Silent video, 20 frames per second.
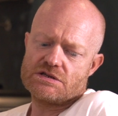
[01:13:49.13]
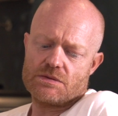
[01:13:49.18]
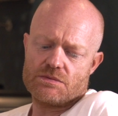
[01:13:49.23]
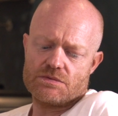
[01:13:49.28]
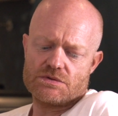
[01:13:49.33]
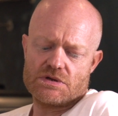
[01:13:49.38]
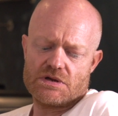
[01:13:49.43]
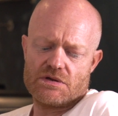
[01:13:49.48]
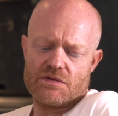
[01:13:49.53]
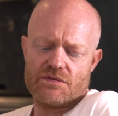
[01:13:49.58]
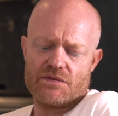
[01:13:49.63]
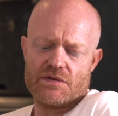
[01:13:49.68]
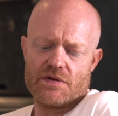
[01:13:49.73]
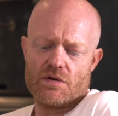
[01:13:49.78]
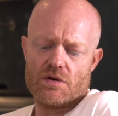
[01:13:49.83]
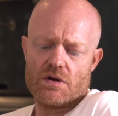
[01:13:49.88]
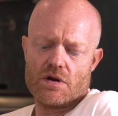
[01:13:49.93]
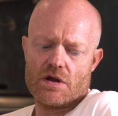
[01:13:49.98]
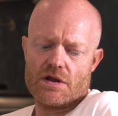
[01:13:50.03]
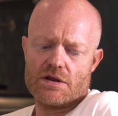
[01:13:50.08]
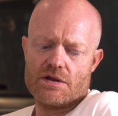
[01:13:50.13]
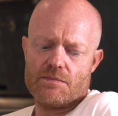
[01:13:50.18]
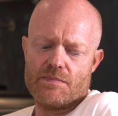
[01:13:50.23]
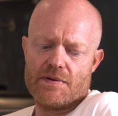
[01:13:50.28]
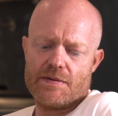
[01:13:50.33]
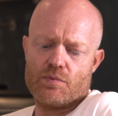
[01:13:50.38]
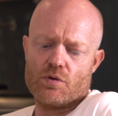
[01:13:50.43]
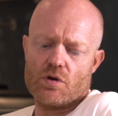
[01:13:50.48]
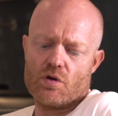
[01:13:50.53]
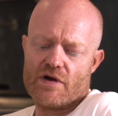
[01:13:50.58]
Someone has a theory like
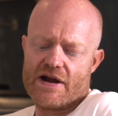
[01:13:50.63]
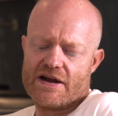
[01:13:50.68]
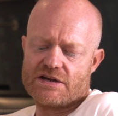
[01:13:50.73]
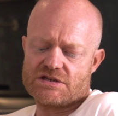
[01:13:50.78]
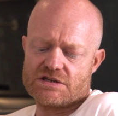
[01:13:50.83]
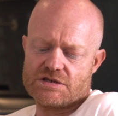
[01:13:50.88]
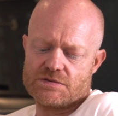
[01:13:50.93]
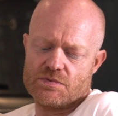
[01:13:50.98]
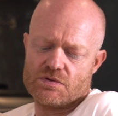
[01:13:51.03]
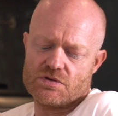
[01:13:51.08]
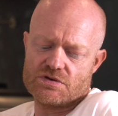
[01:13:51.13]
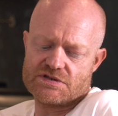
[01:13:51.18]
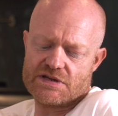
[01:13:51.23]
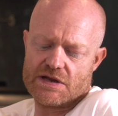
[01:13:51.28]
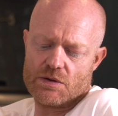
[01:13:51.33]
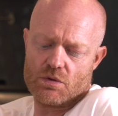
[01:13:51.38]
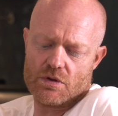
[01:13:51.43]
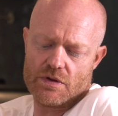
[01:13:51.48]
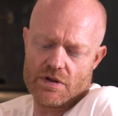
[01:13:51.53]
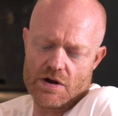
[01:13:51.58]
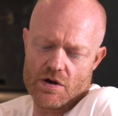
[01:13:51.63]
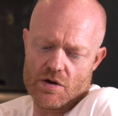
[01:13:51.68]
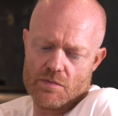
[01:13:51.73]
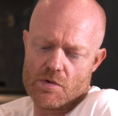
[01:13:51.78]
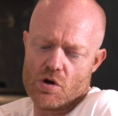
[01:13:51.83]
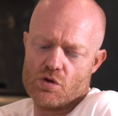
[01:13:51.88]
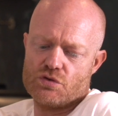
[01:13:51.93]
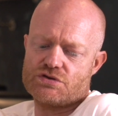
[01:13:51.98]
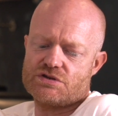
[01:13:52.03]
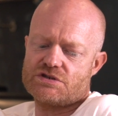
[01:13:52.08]
that people are actors because they want their
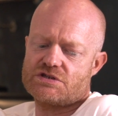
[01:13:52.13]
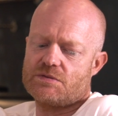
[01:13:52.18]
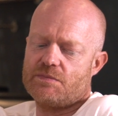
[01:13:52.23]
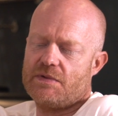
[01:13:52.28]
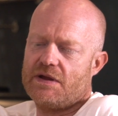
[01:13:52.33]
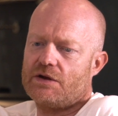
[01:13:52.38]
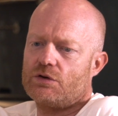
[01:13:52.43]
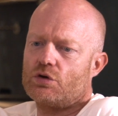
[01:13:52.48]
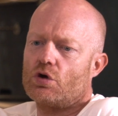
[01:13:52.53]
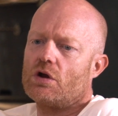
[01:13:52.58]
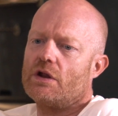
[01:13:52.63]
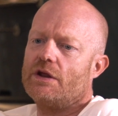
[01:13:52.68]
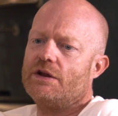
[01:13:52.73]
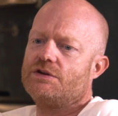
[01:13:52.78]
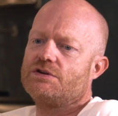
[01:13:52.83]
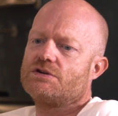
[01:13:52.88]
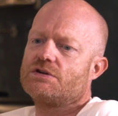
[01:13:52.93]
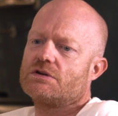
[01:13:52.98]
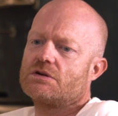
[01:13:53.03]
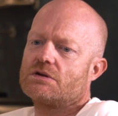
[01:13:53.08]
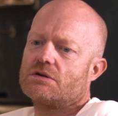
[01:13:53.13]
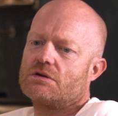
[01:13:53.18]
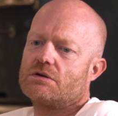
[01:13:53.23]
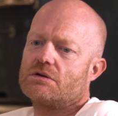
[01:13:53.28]
emotions to be acknowledged